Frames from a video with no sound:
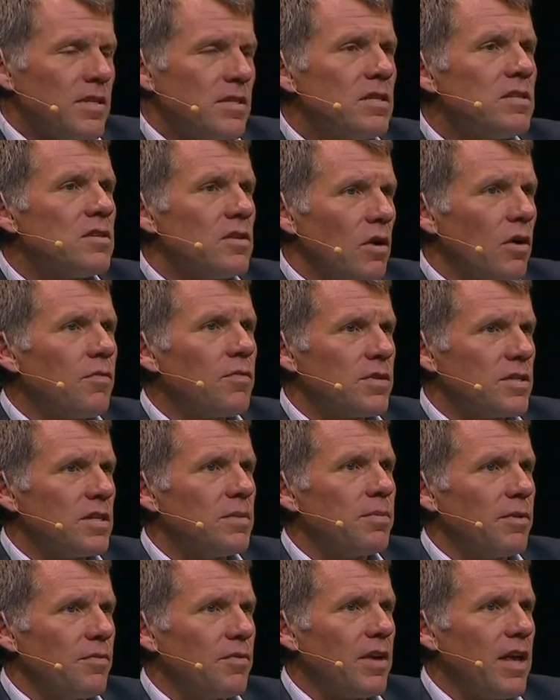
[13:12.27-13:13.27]
this is an
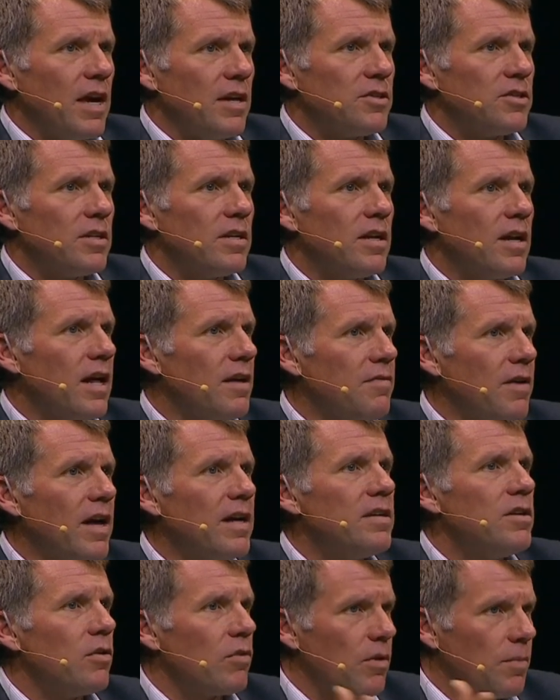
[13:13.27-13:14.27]
oversimplification, and I've
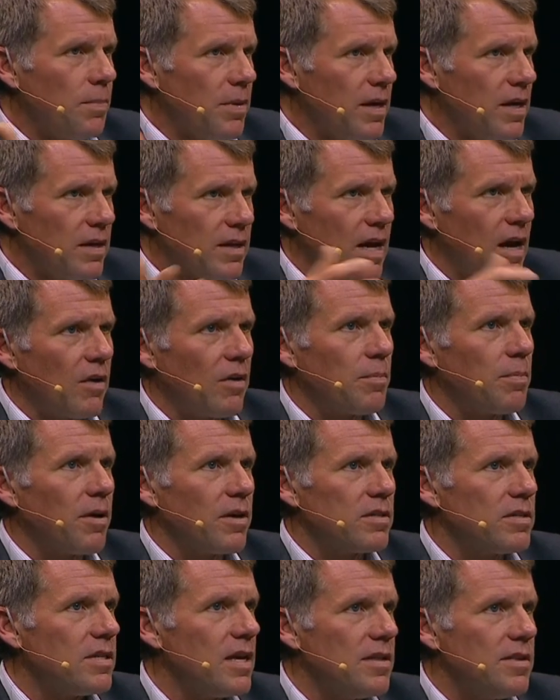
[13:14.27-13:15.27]
had European
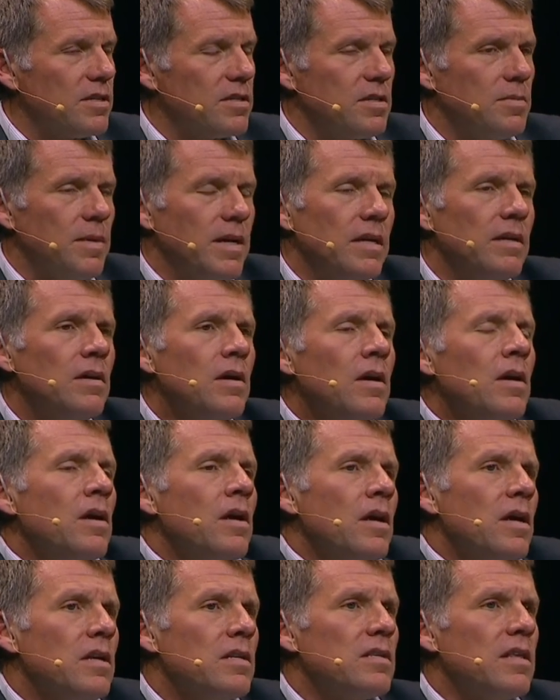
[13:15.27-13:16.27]
counterparts say this to me,
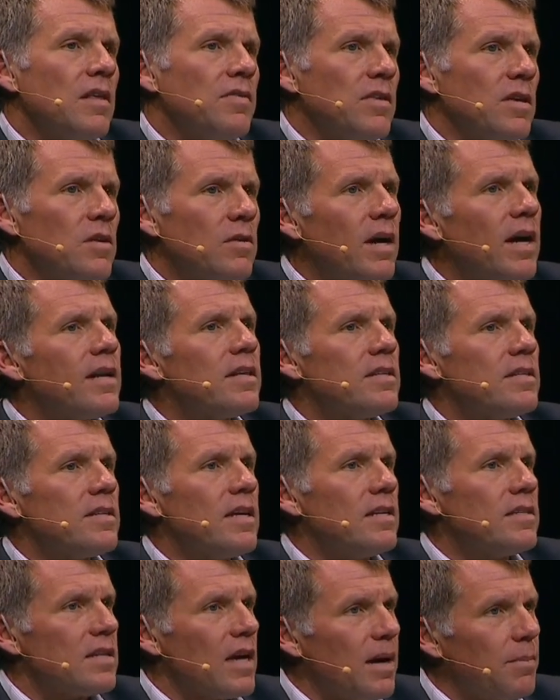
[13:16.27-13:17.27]
is that the United
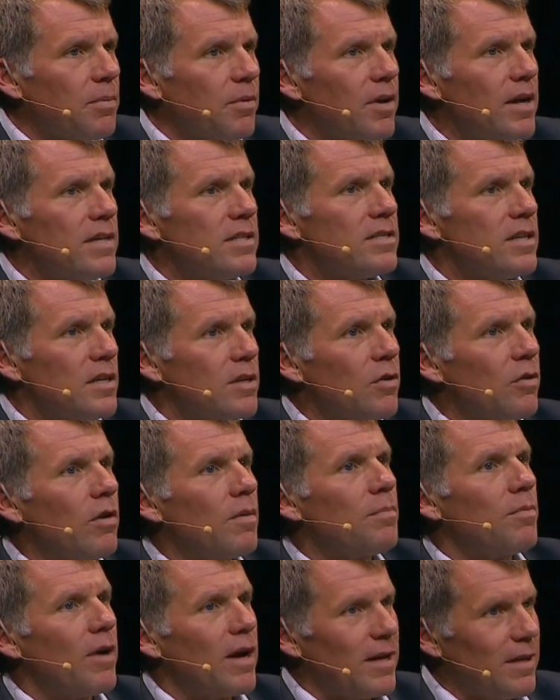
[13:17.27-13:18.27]
States operates and
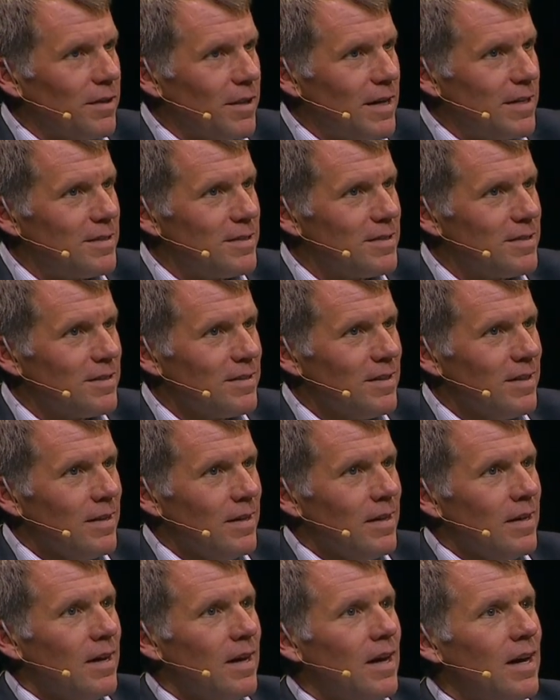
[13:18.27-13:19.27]
Europe regulates.
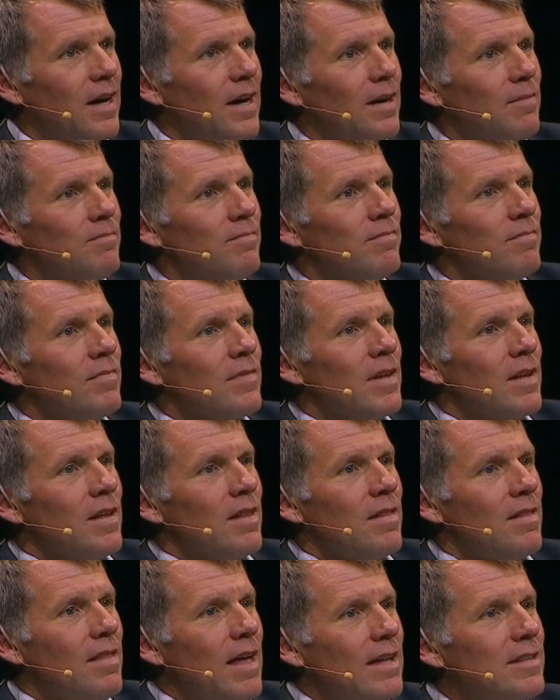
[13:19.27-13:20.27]
Um,
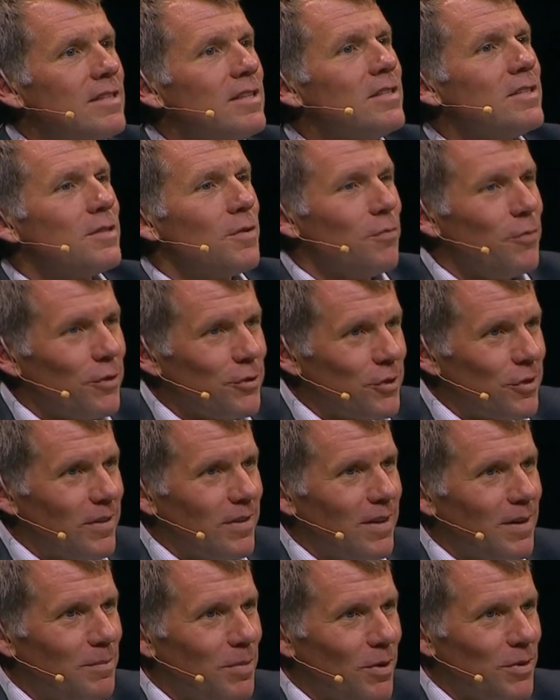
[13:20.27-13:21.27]
that's insufficient
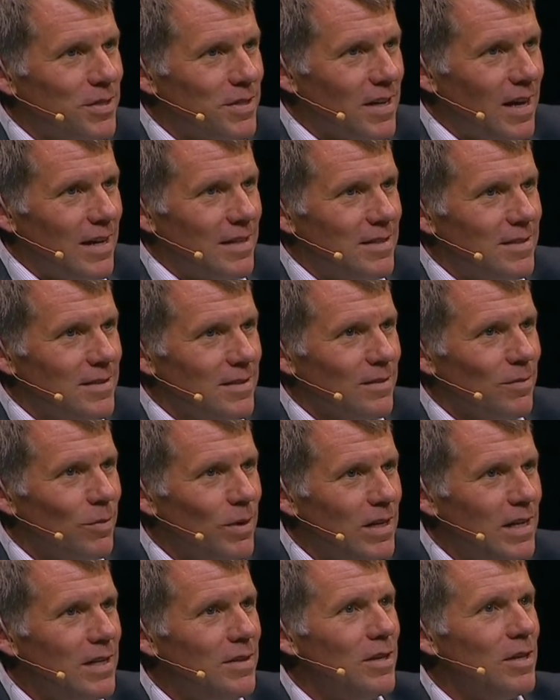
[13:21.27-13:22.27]
on both sides.
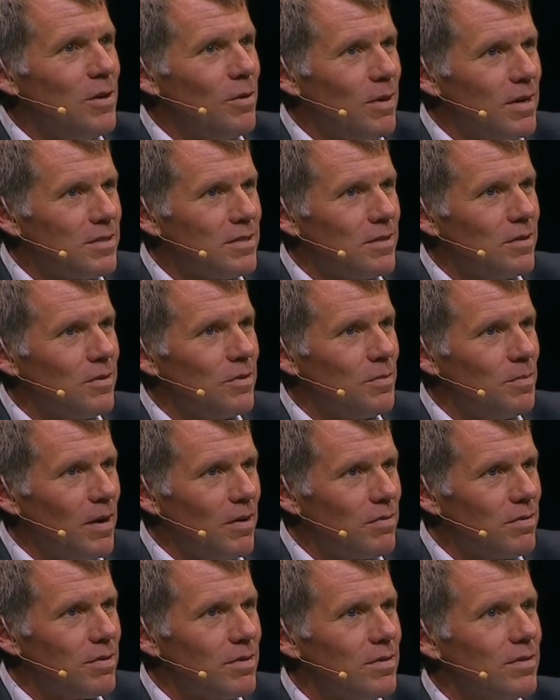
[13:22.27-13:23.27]
We need the U.S. to do
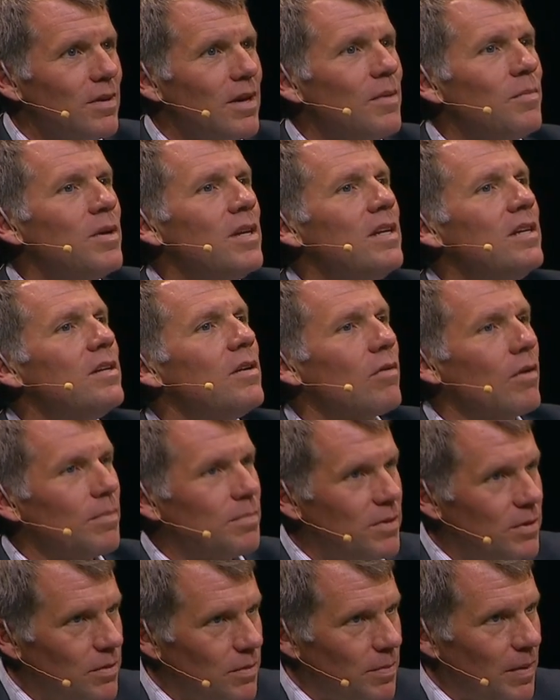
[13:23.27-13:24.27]
both, and we need Europe
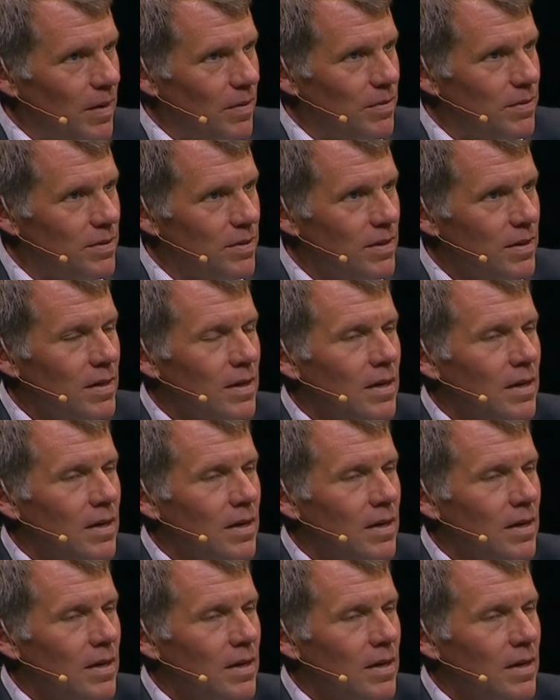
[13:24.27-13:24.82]
to do both.